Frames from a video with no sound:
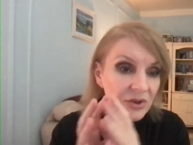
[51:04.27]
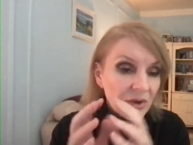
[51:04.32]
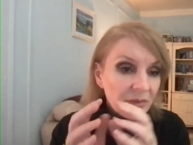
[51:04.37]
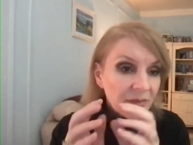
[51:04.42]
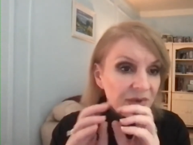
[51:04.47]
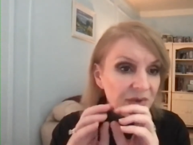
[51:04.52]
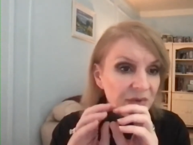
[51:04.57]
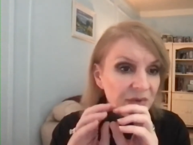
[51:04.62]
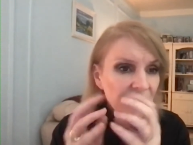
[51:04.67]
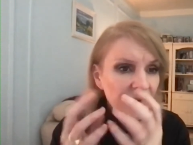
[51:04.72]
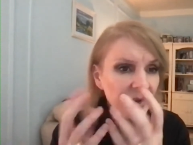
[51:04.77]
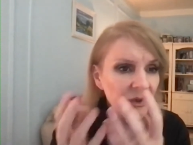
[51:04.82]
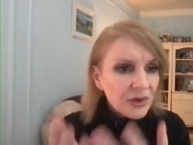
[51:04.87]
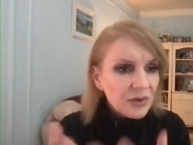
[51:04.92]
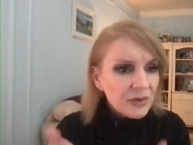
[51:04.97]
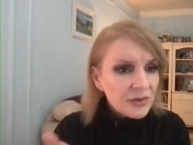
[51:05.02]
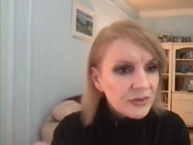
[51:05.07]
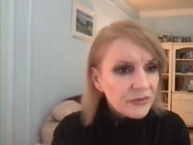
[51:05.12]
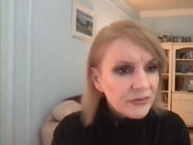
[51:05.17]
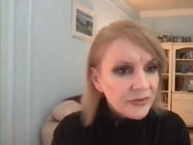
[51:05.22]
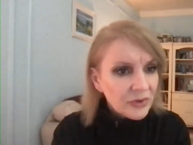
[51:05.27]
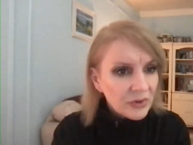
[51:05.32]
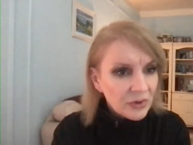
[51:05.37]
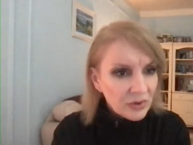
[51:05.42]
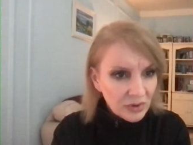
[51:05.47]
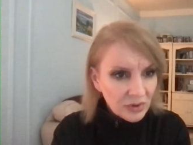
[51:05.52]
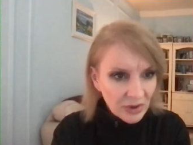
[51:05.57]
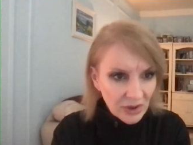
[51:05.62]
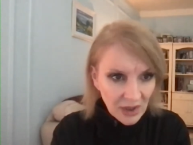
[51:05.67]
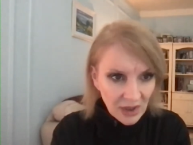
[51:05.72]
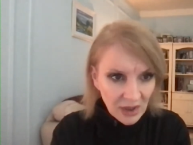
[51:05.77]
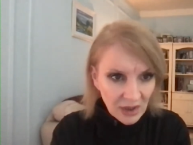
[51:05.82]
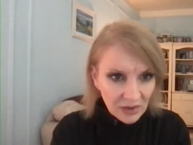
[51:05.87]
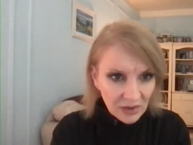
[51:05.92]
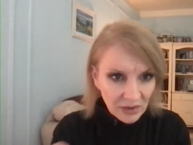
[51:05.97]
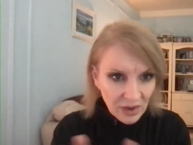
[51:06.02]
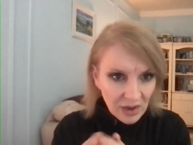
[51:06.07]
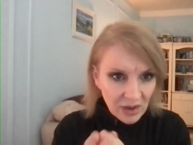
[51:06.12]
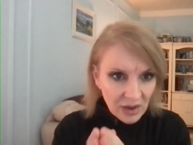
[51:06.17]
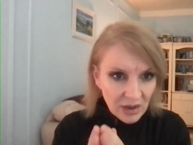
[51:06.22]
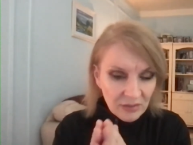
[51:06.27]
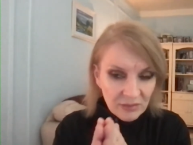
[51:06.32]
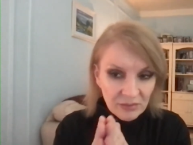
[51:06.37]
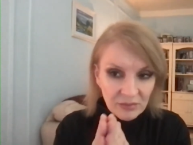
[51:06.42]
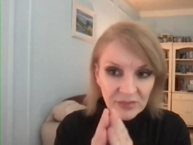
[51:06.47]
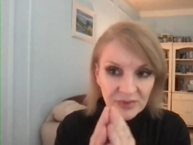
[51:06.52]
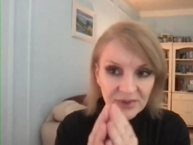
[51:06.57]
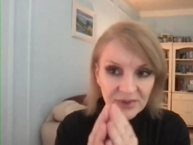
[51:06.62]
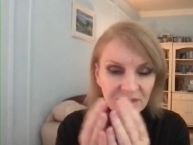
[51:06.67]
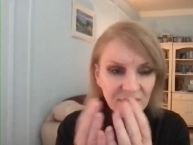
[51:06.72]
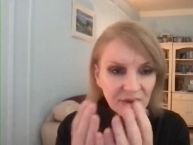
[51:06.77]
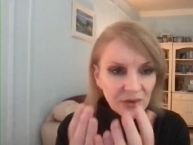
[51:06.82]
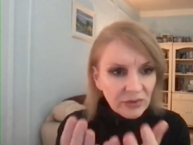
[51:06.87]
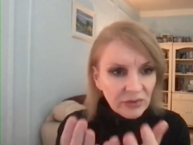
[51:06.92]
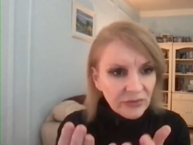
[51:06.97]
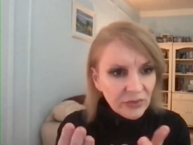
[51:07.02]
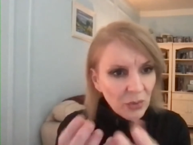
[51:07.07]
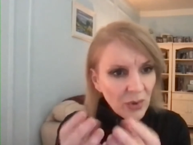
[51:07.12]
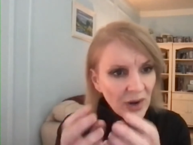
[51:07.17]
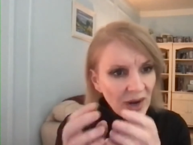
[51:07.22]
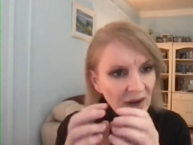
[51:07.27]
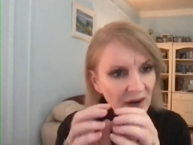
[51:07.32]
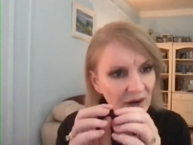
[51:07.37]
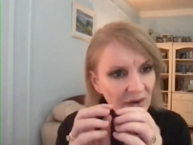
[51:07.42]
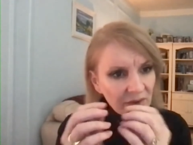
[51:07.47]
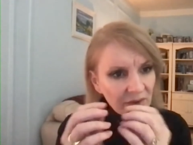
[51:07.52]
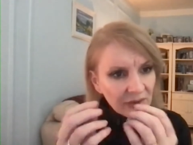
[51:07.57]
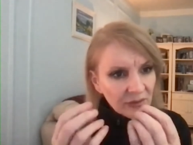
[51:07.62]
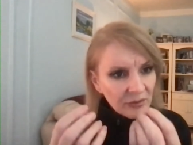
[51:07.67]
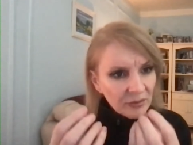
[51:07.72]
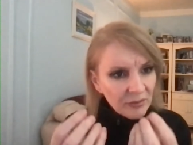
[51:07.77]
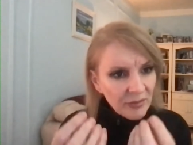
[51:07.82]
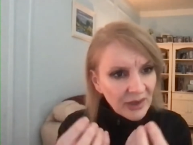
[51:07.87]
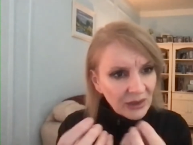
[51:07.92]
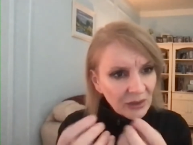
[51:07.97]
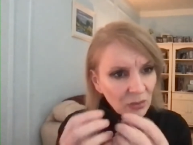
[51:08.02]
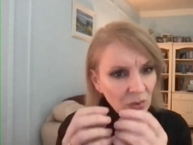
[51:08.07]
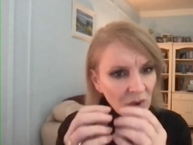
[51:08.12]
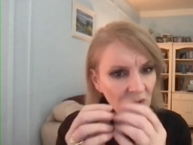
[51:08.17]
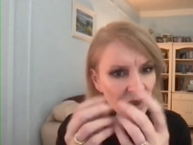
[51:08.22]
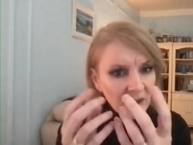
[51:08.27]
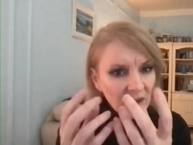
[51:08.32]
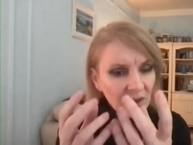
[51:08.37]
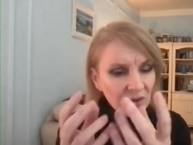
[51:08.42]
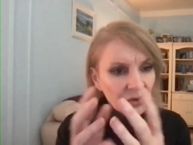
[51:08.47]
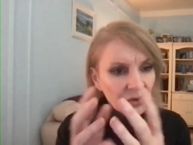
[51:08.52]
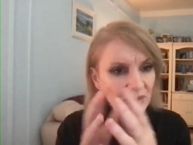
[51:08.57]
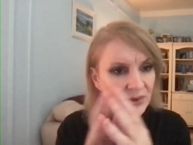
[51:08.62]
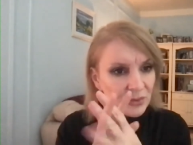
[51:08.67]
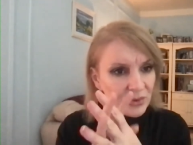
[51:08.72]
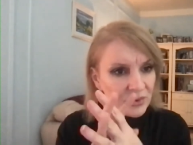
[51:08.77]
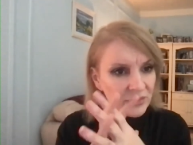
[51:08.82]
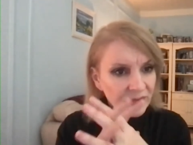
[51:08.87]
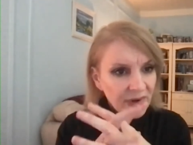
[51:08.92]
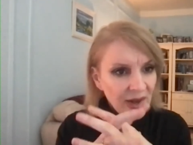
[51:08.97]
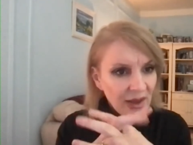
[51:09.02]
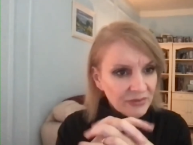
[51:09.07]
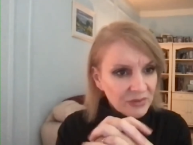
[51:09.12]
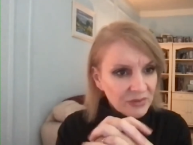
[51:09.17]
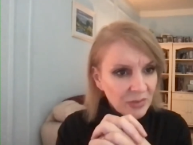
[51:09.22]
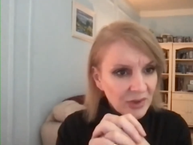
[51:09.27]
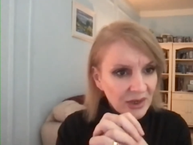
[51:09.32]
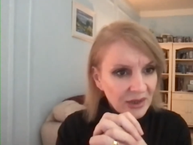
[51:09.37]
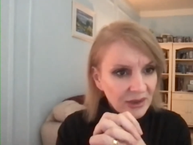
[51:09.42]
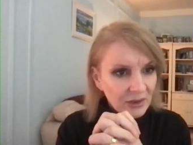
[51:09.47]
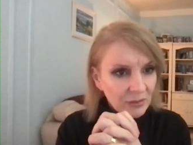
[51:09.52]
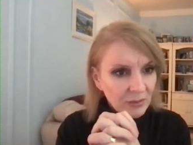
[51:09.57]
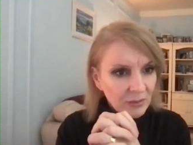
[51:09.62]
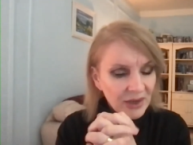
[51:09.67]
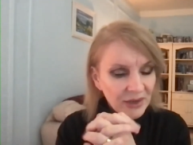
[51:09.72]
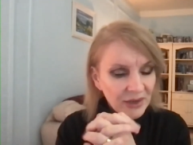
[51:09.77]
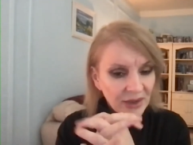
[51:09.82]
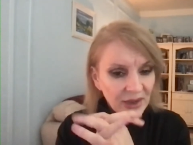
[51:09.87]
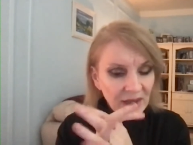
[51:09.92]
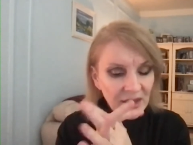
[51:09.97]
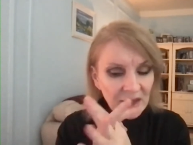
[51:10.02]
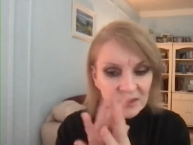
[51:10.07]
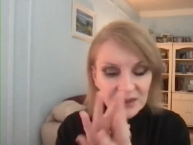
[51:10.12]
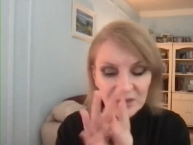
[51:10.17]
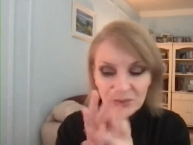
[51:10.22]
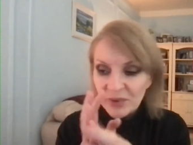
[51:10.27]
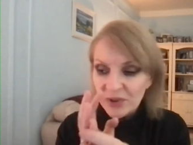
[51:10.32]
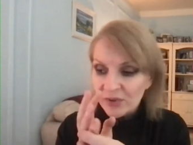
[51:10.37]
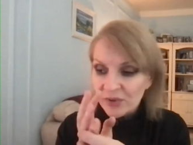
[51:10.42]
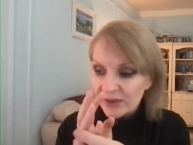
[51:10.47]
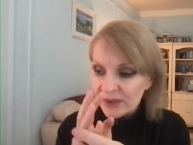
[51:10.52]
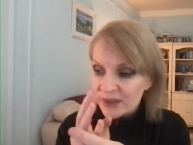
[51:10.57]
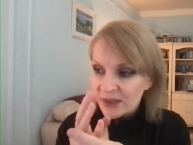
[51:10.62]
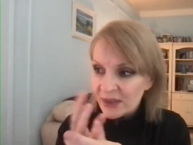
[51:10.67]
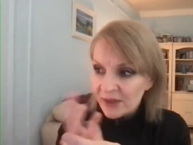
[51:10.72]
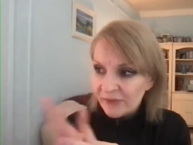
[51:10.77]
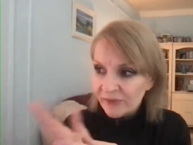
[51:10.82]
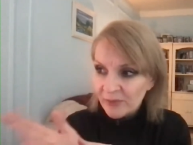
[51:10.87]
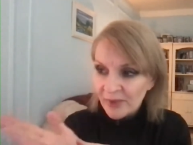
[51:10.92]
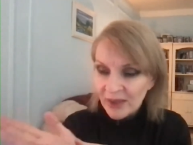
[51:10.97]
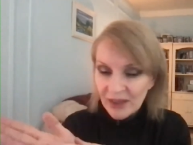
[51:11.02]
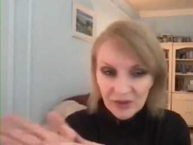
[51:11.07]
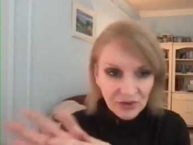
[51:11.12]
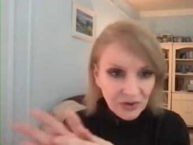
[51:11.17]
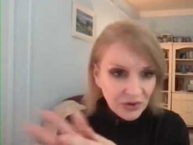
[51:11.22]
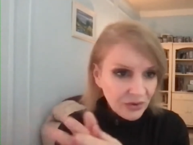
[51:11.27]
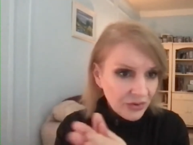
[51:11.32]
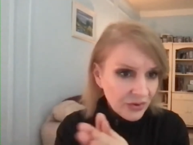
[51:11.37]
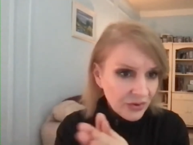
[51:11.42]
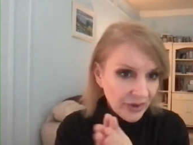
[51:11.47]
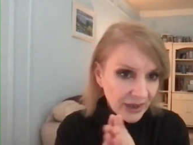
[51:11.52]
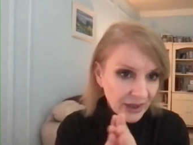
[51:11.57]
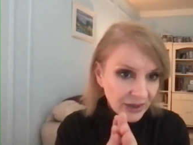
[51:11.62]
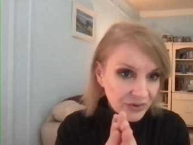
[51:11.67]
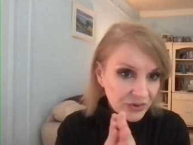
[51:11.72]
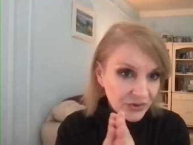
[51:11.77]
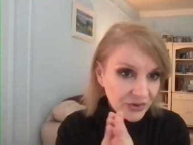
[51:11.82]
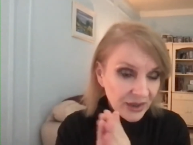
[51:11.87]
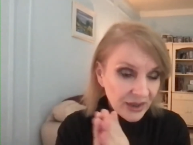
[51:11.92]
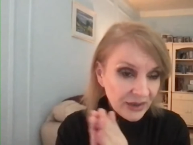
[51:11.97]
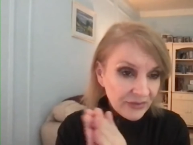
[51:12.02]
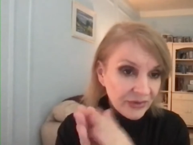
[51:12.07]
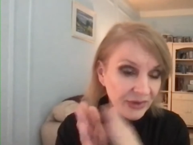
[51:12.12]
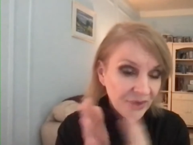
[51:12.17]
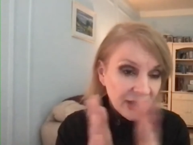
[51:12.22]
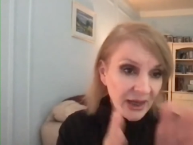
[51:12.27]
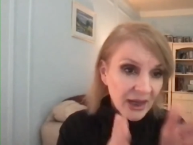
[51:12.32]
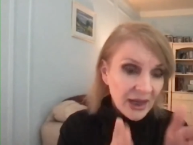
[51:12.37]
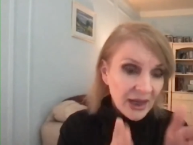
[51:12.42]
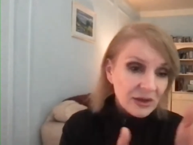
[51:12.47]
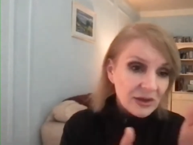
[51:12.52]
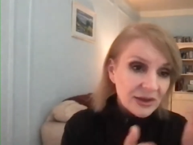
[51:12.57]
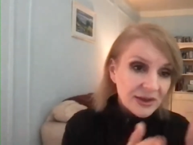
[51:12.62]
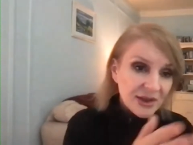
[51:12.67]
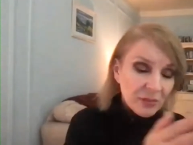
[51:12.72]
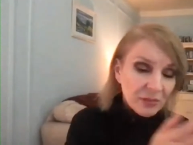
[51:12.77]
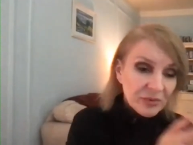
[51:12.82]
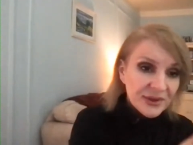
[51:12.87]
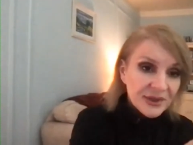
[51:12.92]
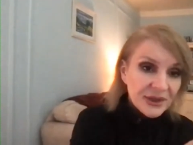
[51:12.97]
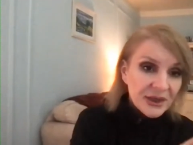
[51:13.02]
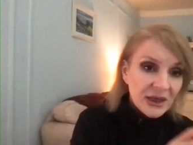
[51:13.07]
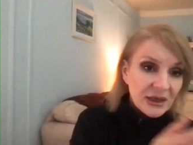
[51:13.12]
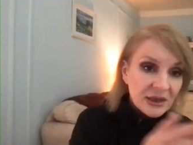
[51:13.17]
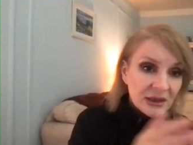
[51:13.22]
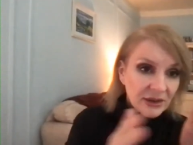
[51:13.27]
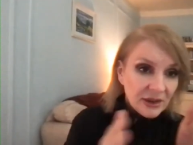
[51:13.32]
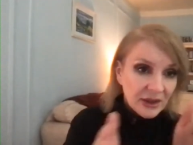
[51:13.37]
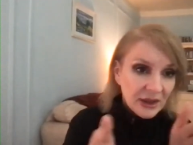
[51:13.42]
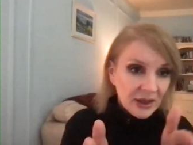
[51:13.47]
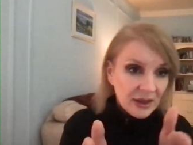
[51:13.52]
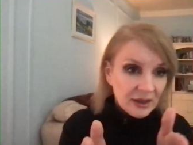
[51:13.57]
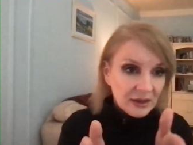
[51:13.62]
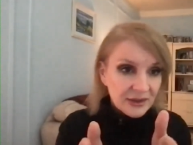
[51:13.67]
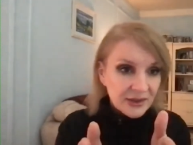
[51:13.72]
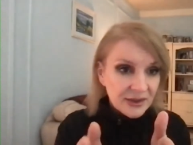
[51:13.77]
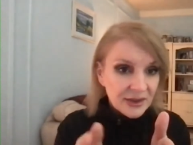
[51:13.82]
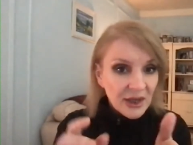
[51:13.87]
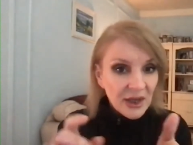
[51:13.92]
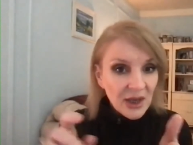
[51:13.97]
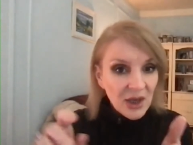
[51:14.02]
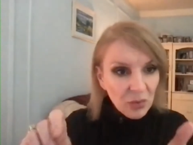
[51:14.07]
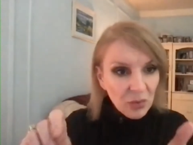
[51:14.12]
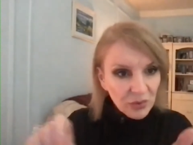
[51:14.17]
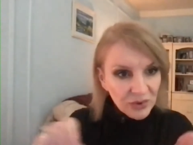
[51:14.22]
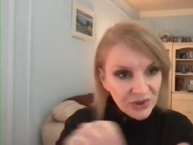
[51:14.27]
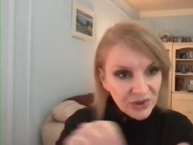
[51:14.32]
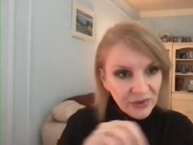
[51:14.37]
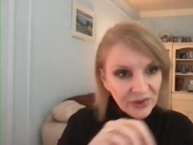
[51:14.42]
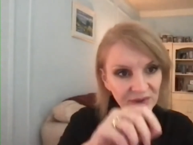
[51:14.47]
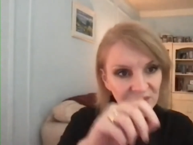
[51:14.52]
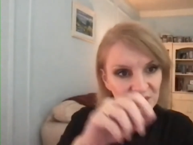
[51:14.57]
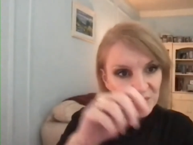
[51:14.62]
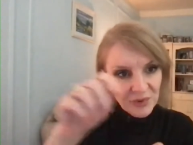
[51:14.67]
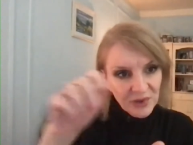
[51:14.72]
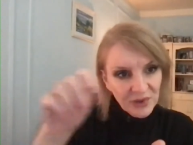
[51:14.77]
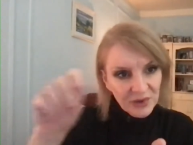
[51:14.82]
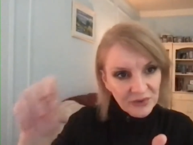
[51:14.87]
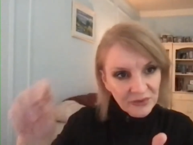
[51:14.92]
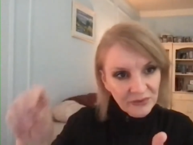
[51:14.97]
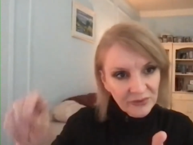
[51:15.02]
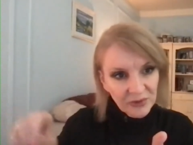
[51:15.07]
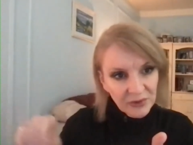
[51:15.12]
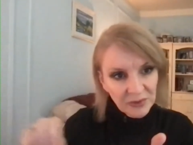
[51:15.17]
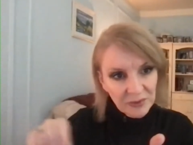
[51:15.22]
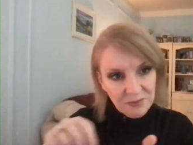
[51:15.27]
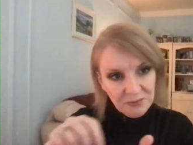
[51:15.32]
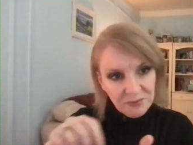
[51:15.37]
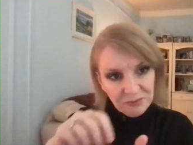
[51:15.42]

I mean, there's beautiful um, silverware and metalwork and all this sort of left by the by the Celts. But you can see from like Newgrange that even the Gaels that preceded the Celts were doing these beautiful